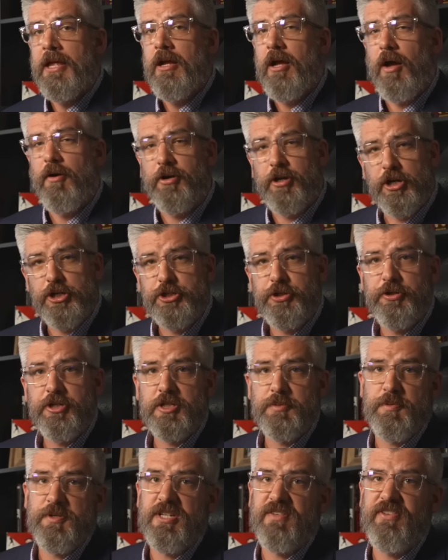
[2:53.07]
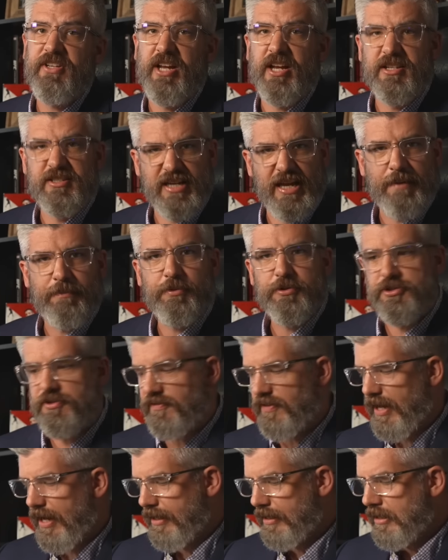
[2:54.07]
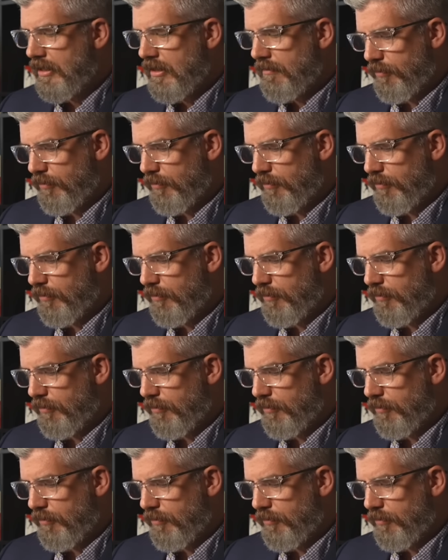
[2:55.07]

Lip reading: I'm going to show you specific examples of that,